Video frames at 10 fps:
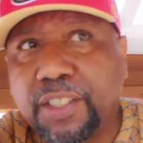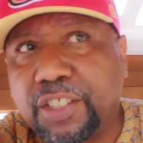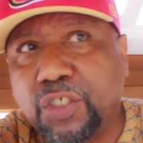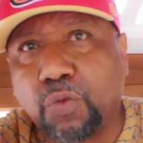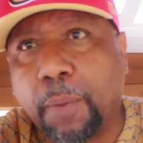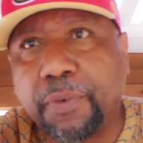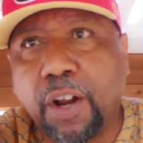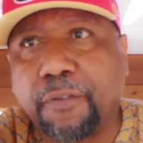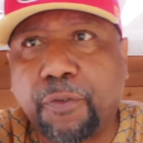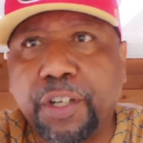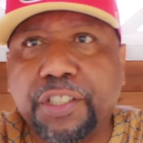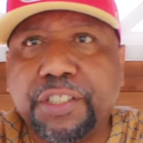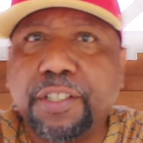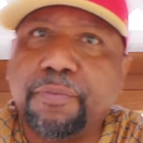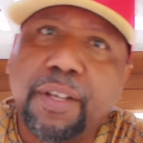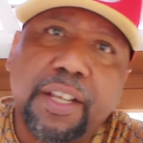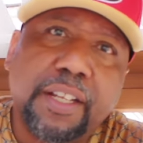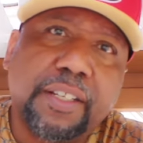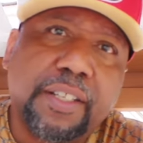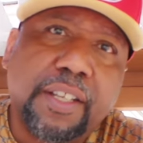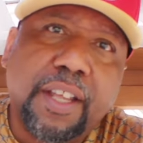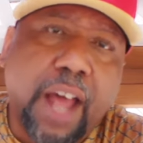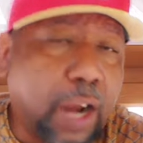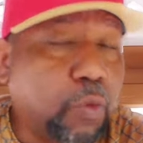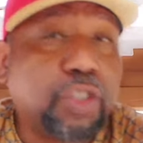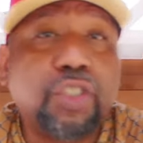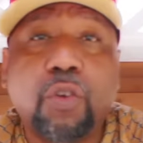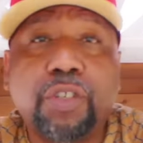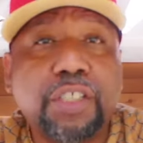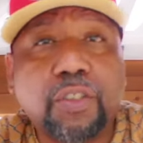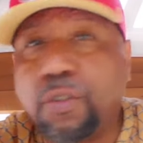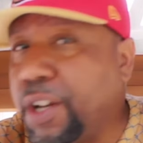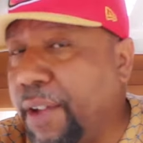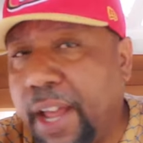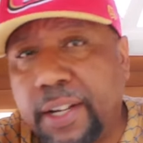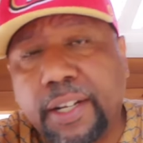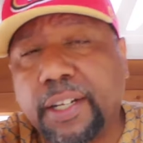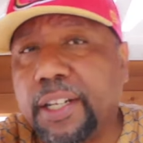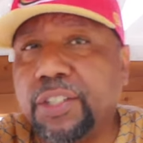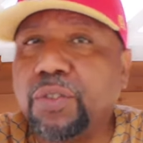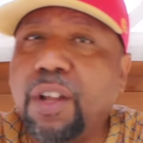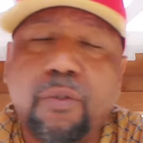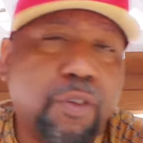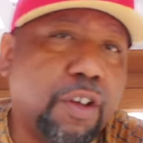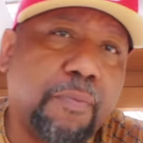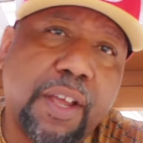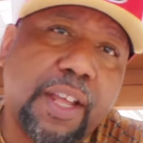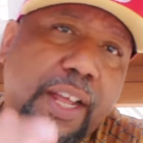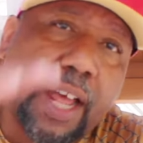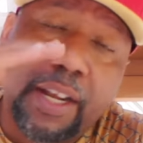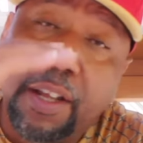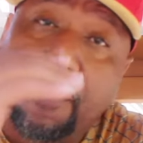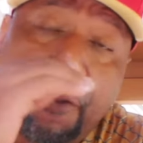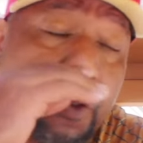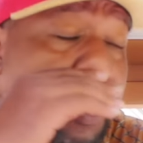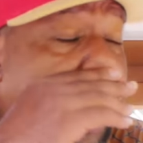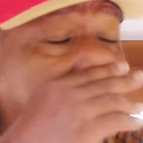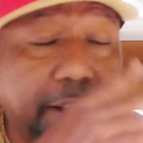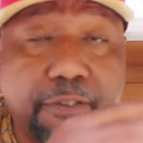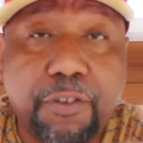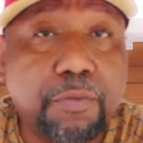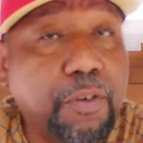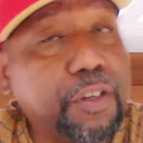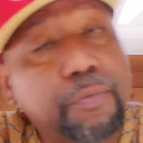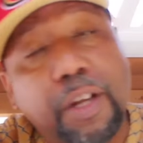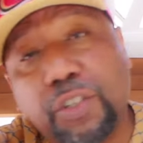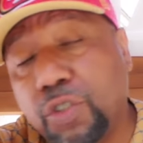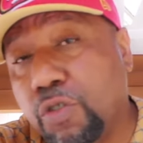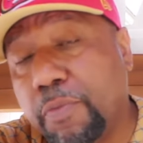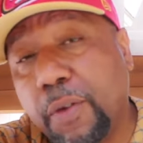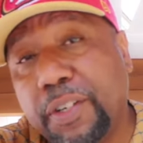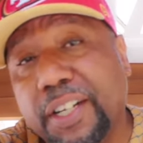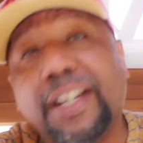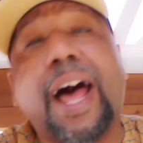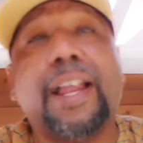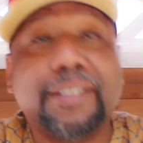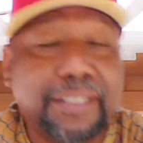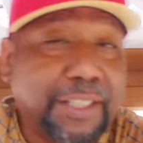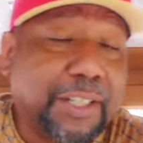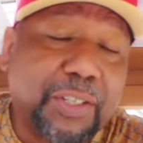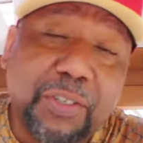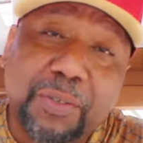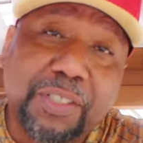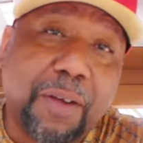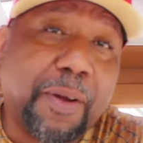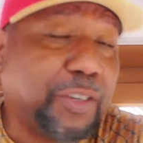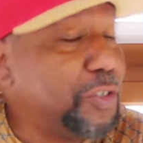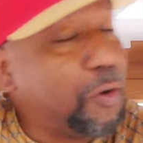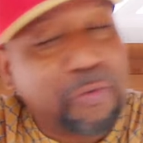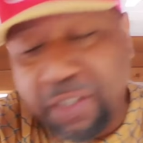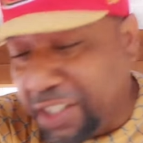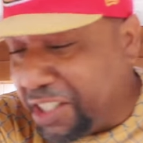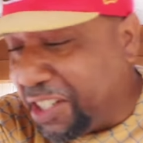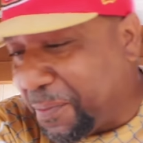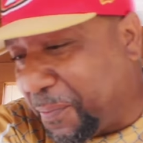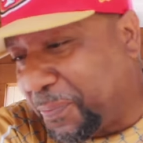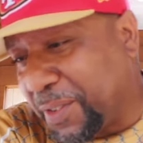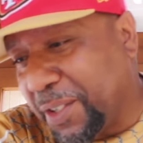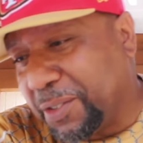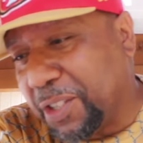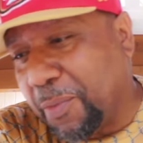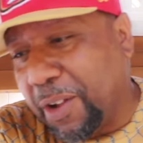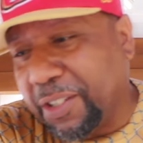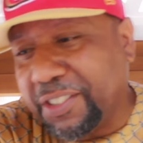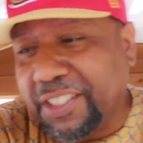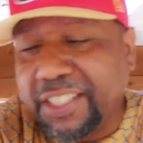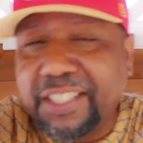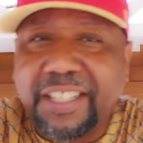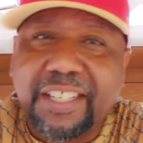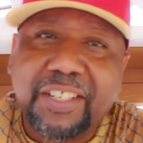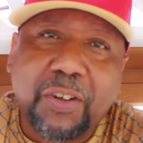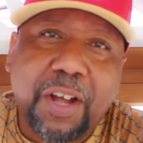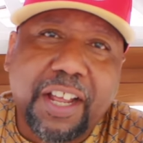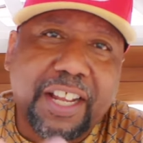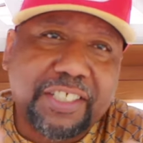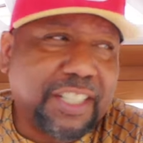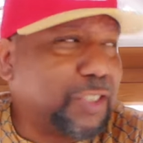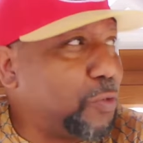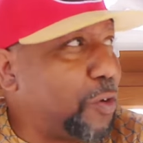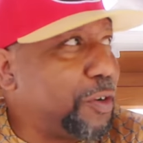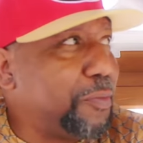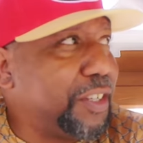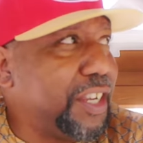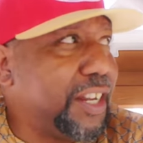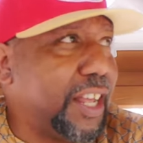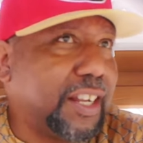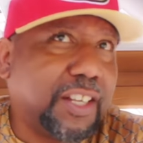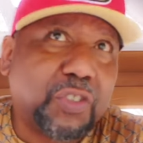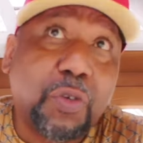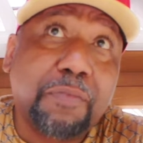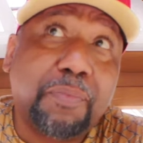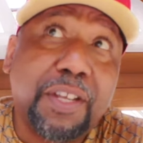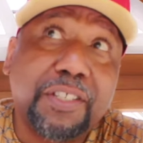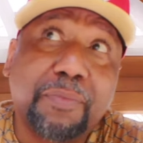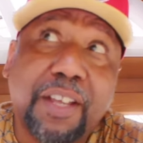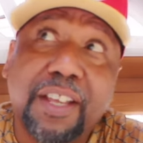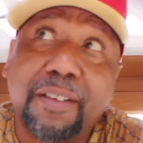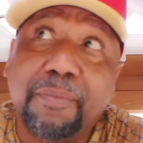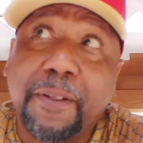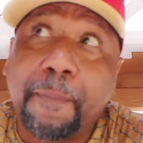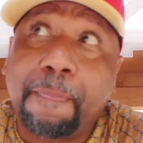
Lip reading: disrupted our friendship, man. I want you to know, Disco, never had nothing against you, never will, man. I got love for you, a lot of love for you, man. You my dude, man. We did a lot. You know what I'm talking about? You know what we did. You know what I'm talking about? You know, I got a chance to work with him again at Twin Peaks, man, but